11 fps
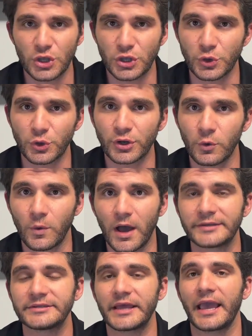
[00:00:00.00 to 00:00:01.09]
you're gonna
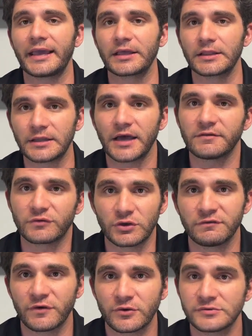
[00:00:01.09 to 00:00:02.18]
want a lot of good
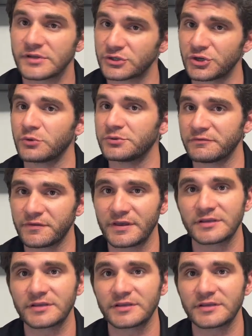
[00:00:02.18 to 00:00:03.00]
photos that show different things